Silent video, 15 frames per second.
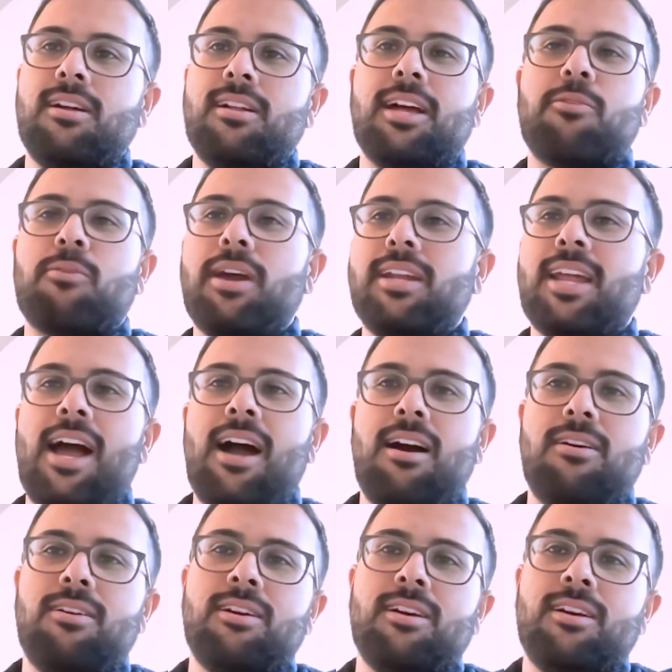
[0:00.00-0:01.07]
Like, right
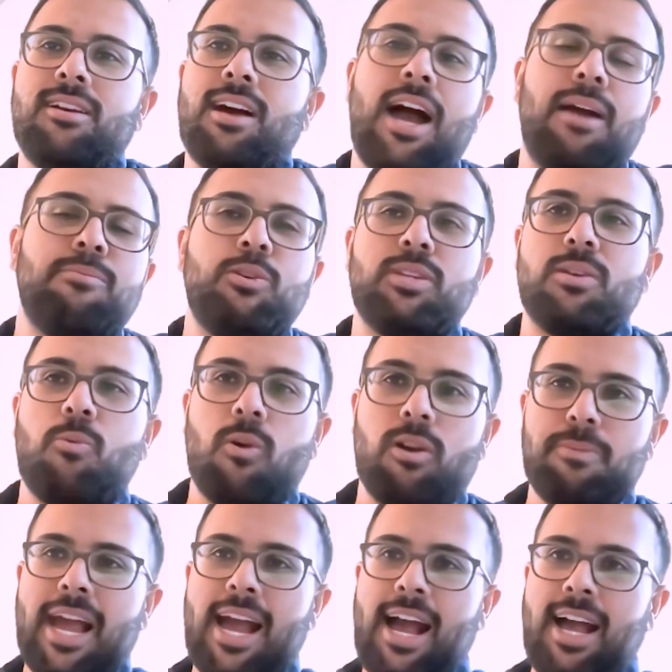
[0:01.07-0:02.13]
now, I'm using
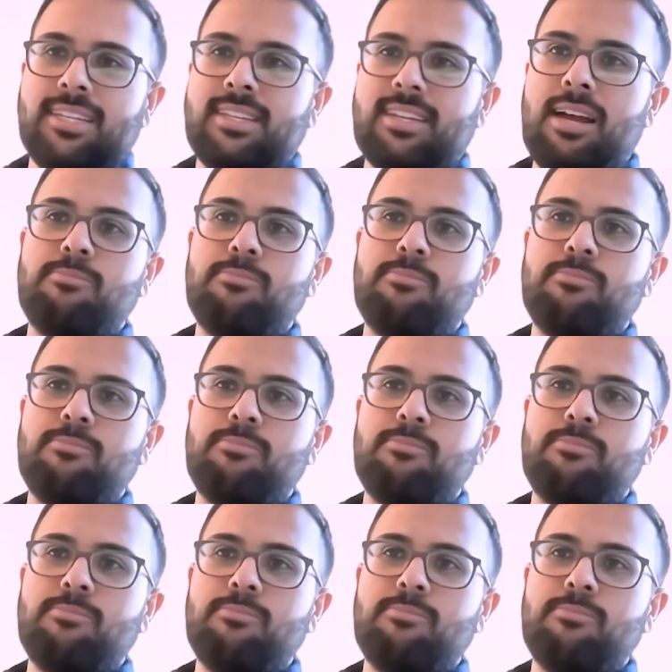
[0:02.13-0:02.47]
Warpcast.